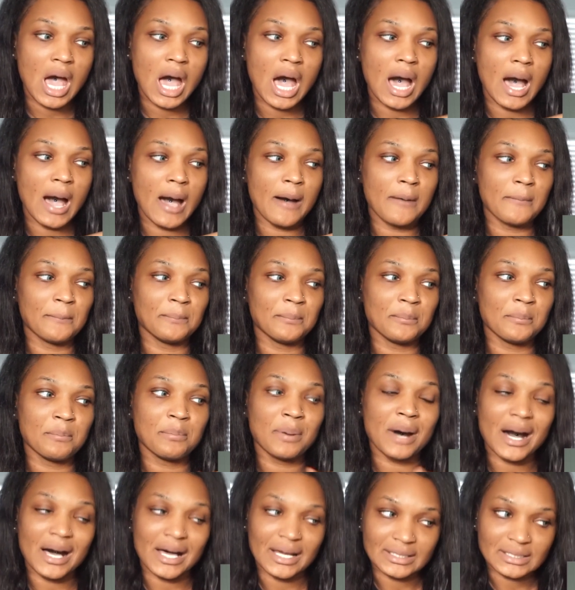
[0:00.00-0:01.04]

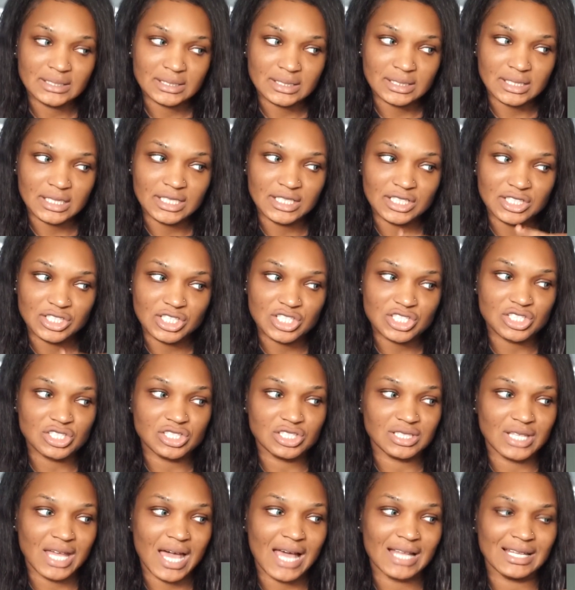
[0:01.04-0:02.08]
But in
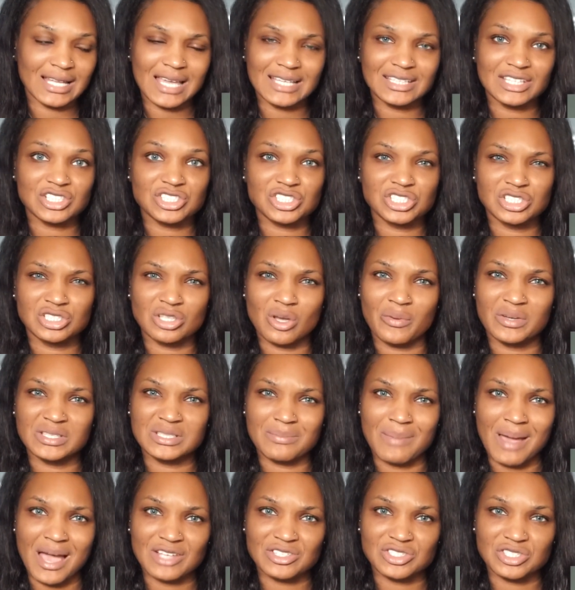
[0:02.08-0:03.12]
addition to that, I like that she's
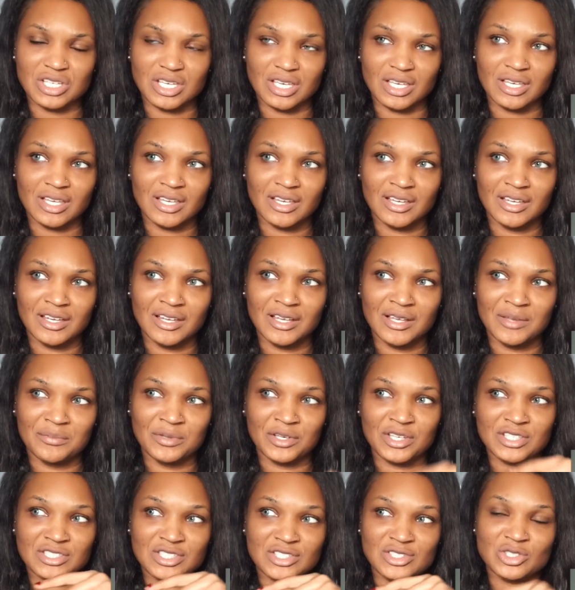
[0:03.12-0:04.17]
always matching.
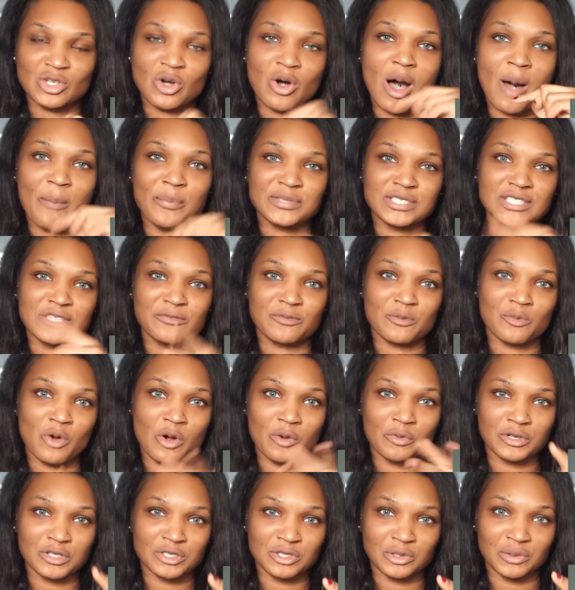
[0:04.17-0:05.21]
Because it's so opposite from
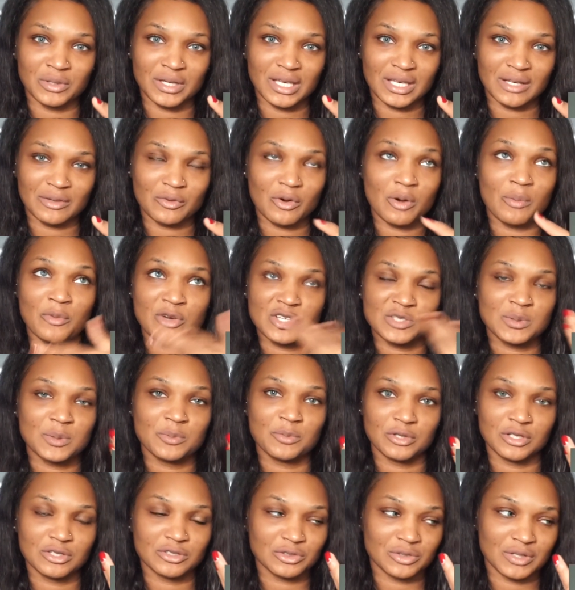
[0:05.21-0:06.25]
what we're doing, what most
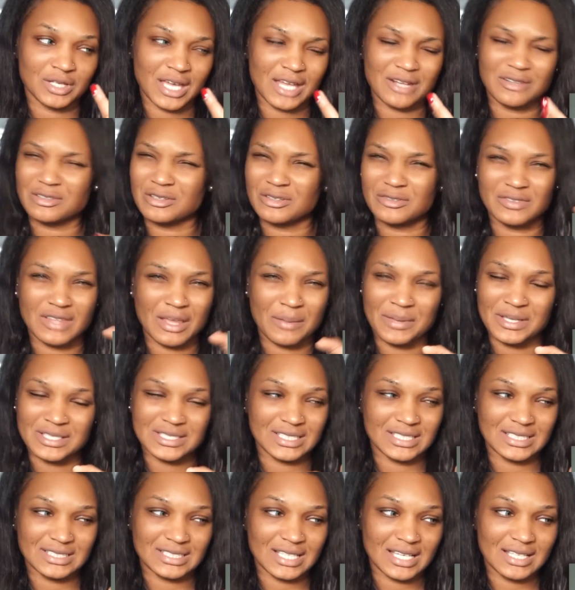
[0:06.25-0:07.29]
people are doing. I don't know if that makes
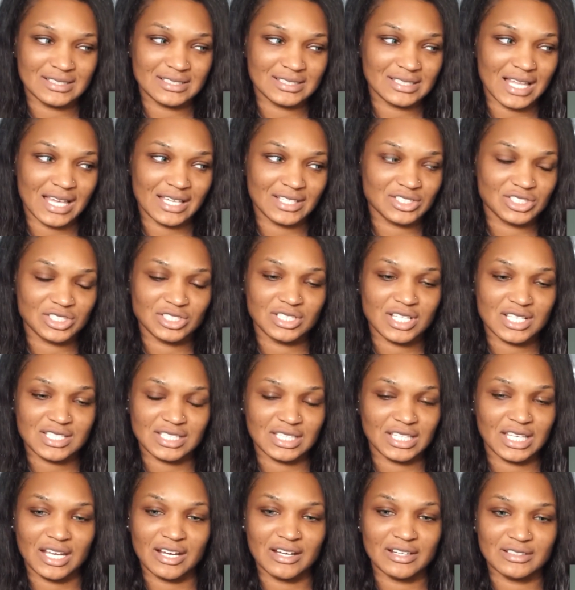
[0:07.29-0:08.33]
any sense. Like, she
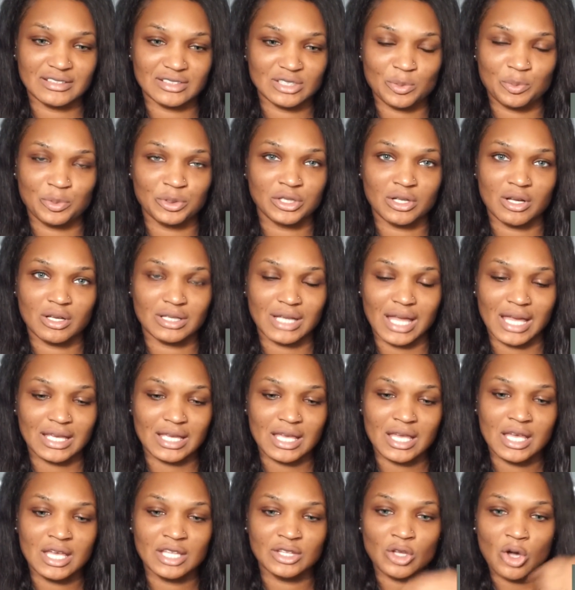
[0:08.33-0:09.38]
doesn't care to put on,
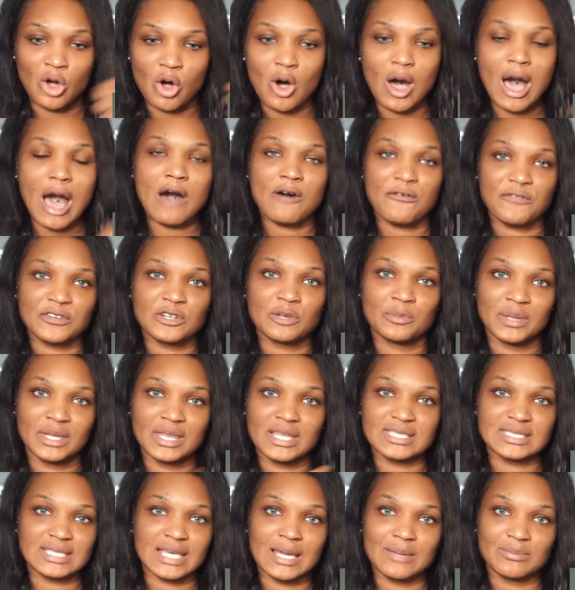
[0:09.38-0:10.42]
like, the whole outfit would be
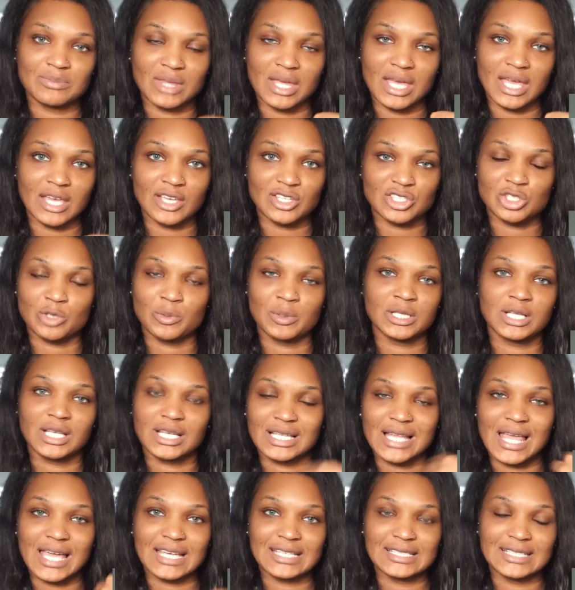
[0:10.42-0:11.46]
the same thing. She'll be
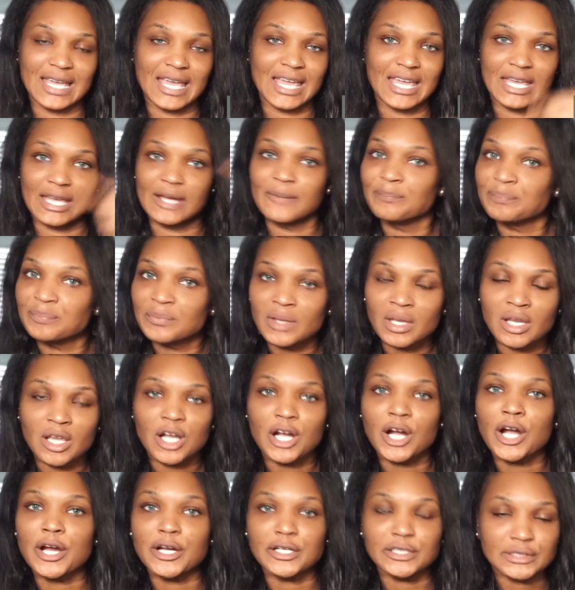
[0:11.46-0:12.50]
looking like a dang
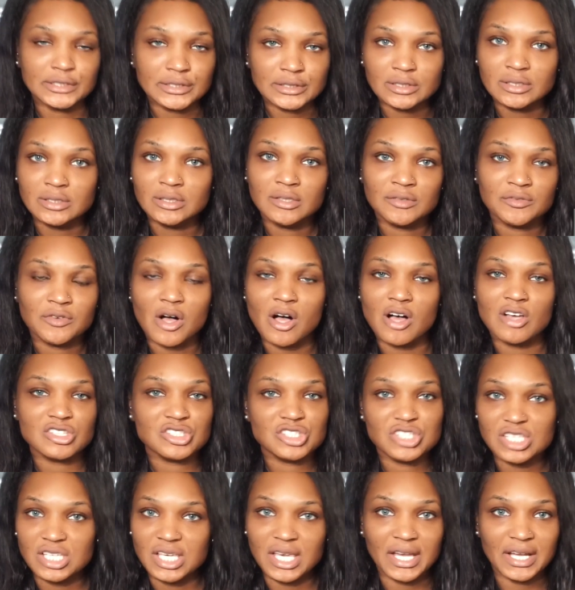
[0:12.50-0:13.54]
curtain for all
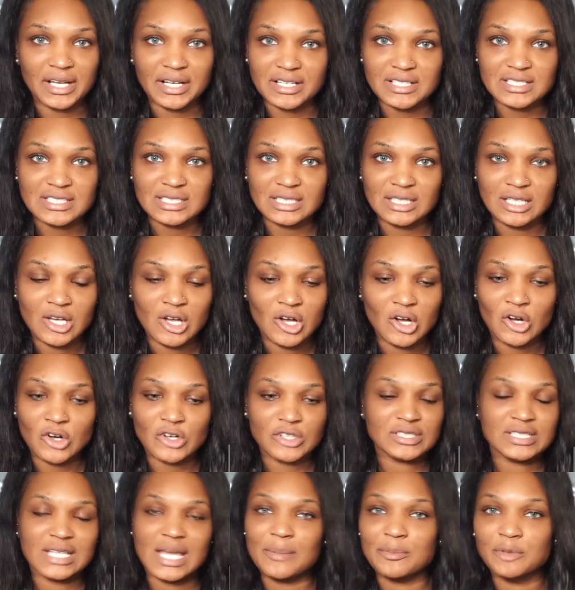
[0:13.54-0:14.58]
she cares,
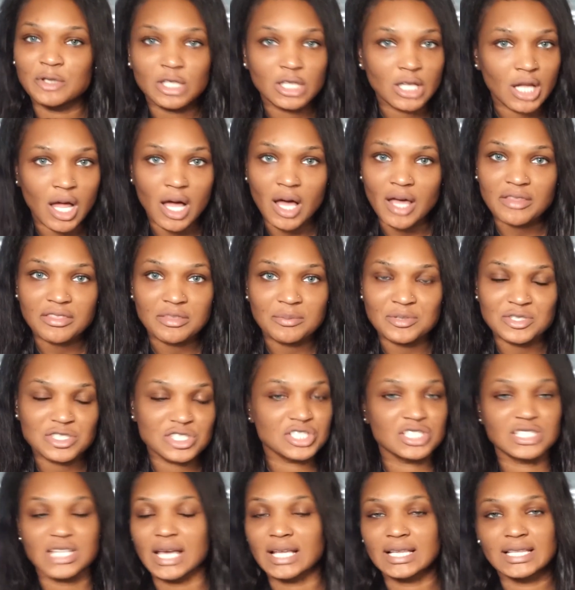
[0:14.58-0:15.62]
or a tablecloth. But
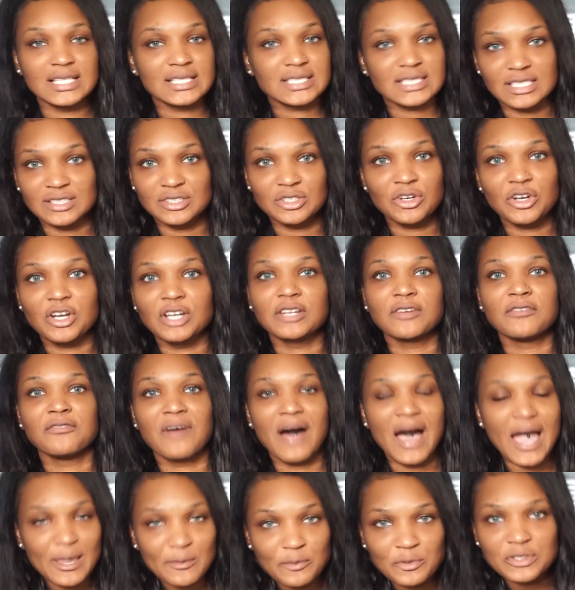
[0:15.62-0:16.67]
she's like, listen, you're gonna
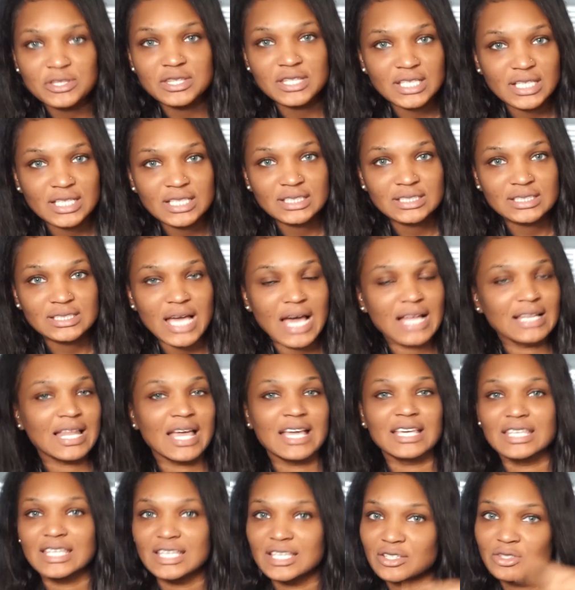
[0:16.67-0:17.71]
vibe with it. I
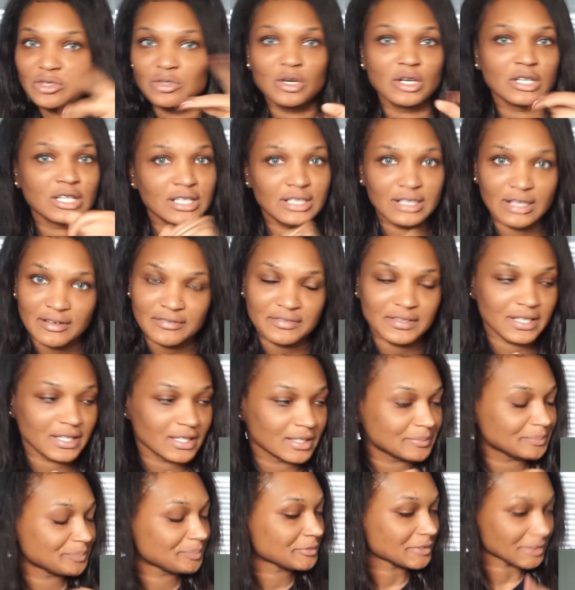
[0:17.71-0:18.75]
like it. You're gonna love
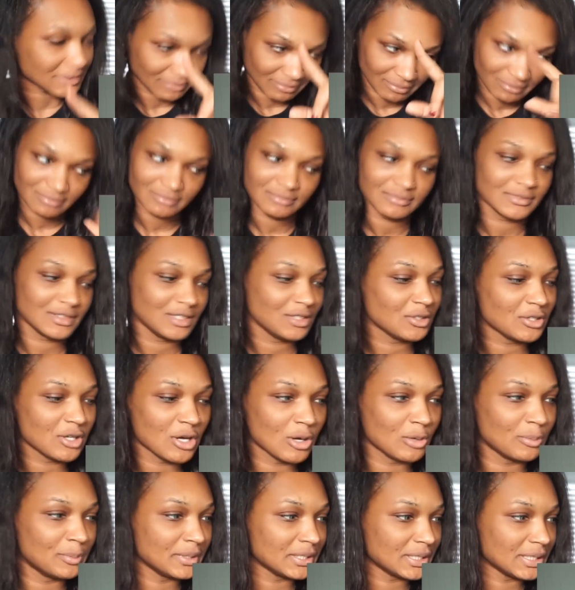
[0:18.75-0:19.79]
it. You
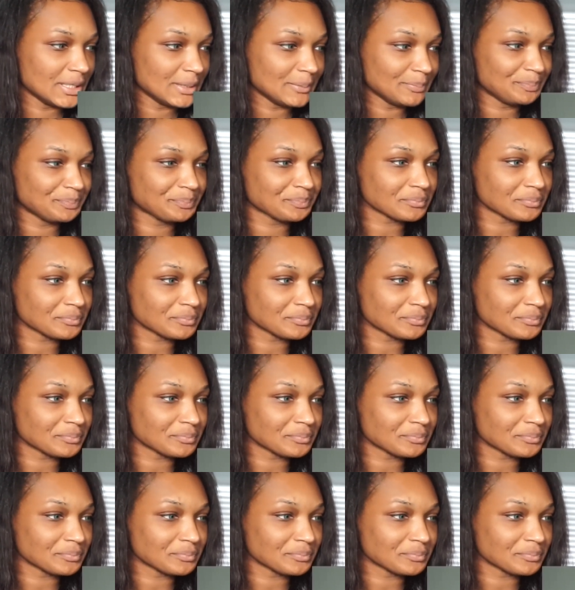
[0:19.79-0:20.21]
go, Billie.